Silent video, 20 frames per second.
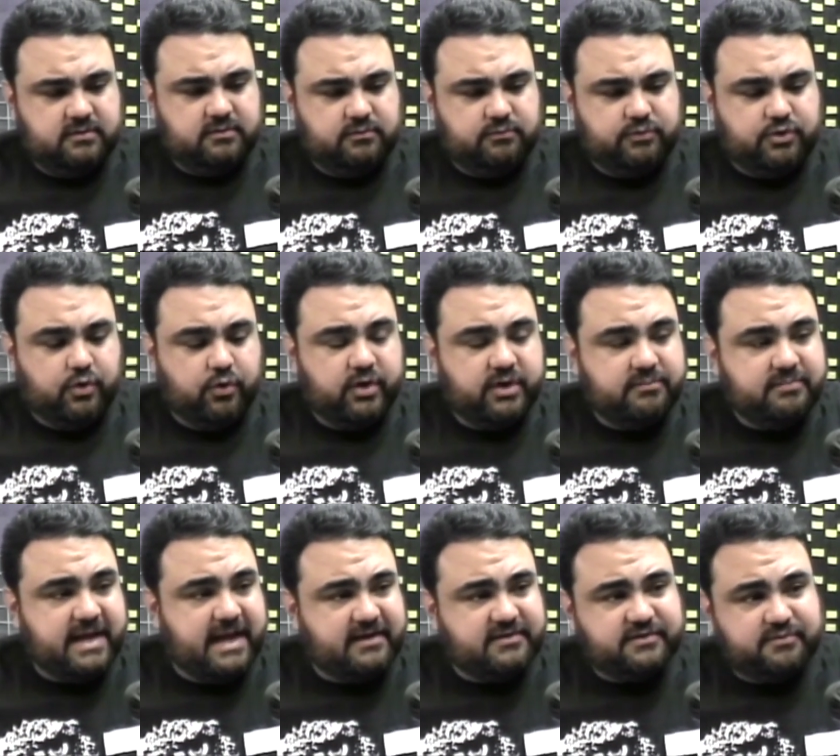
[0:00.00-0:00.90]
going
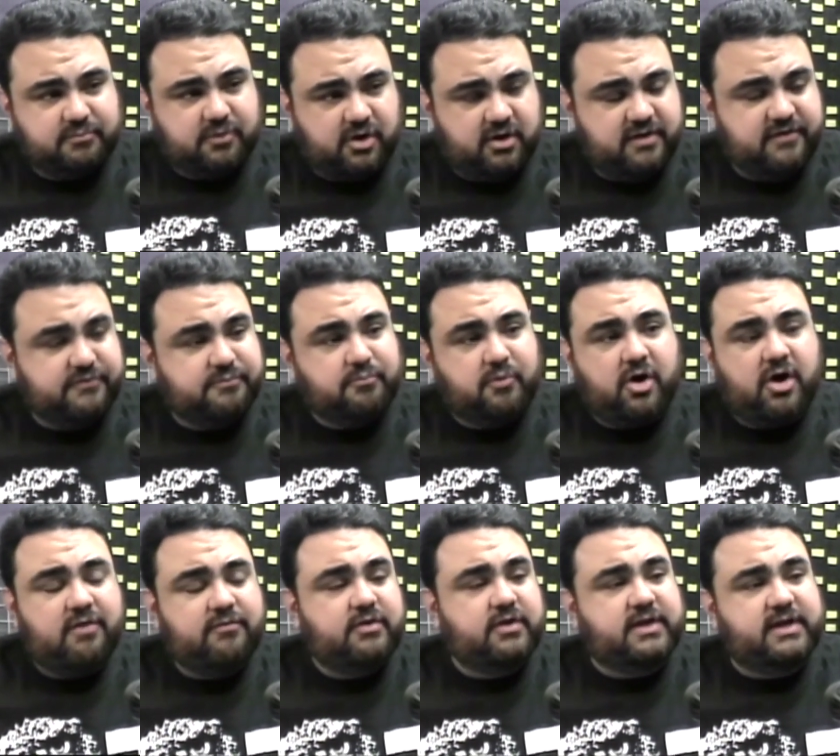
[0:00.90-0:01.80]
back to is
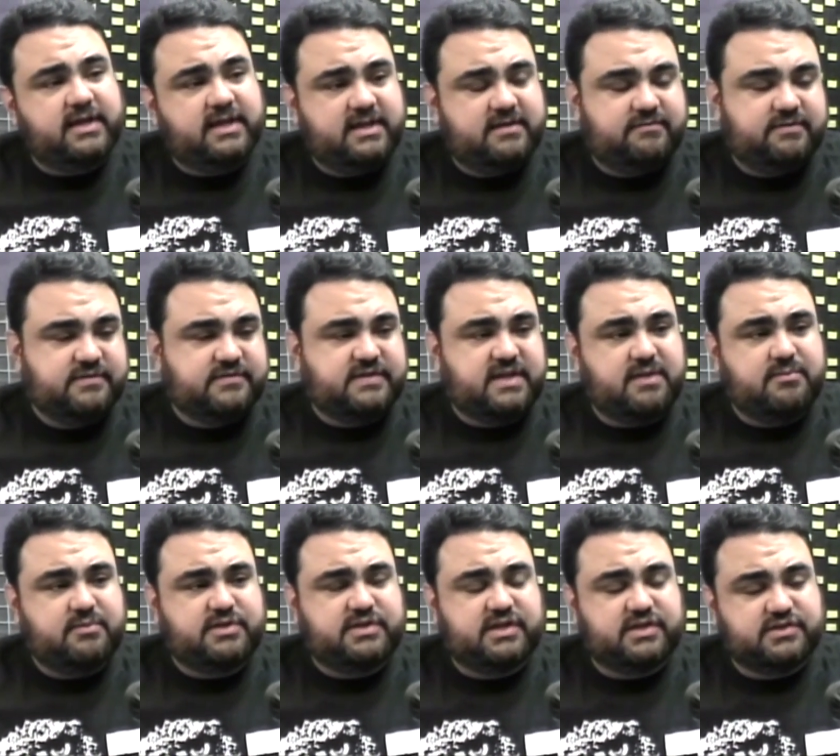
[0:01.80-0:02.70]
Marvel going to give the same
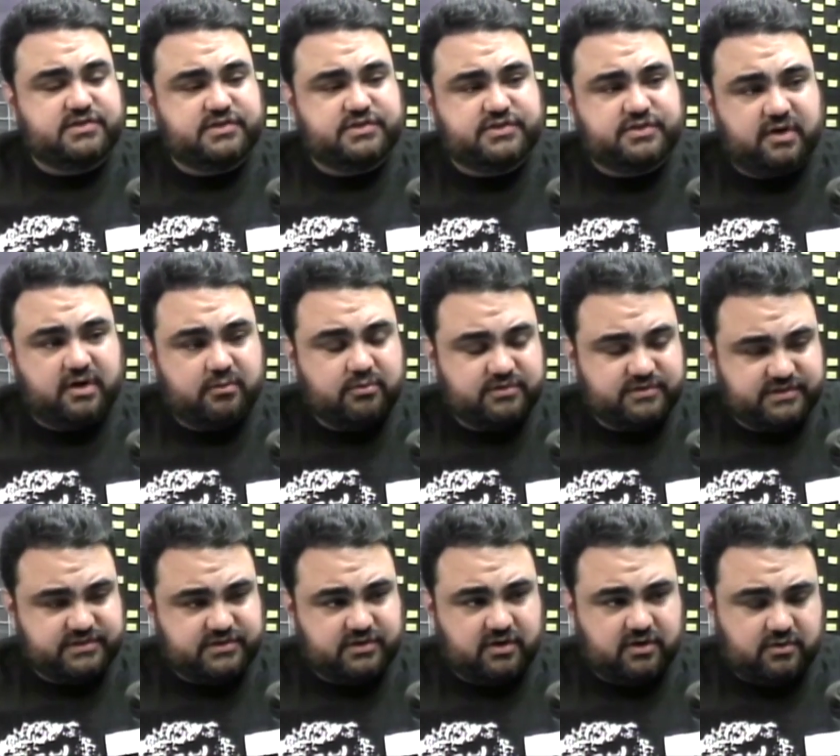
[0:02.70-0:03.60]
attention to Star Wars
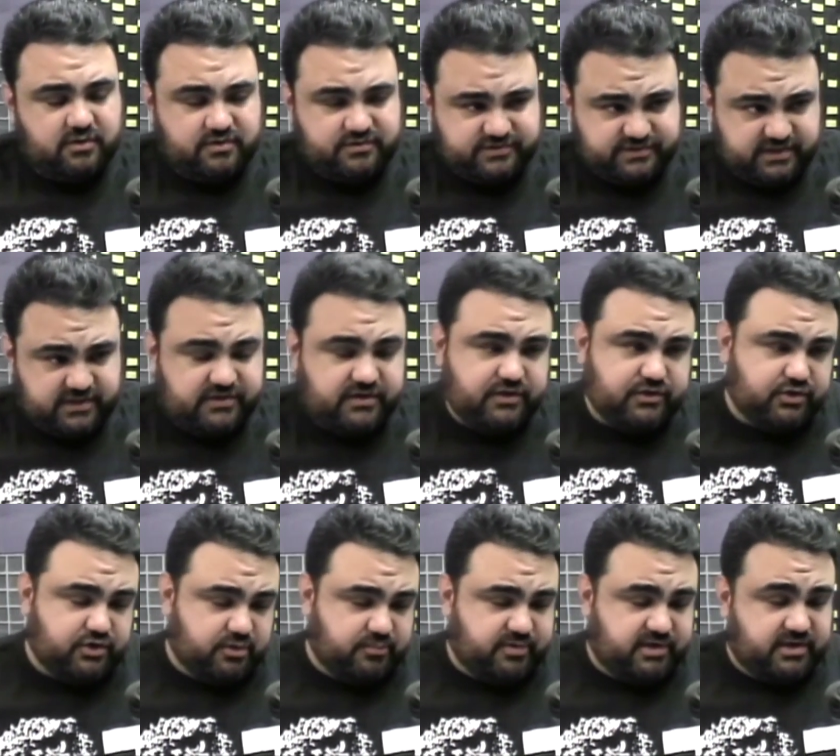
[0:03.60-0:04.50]
that Dark Horse did, in
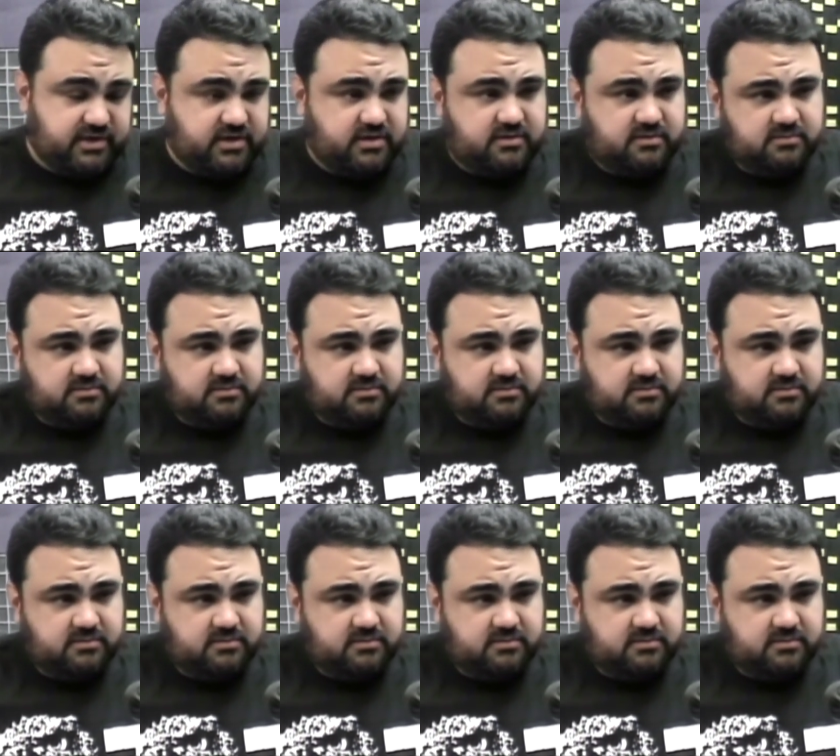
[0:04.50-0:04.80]
your opinion?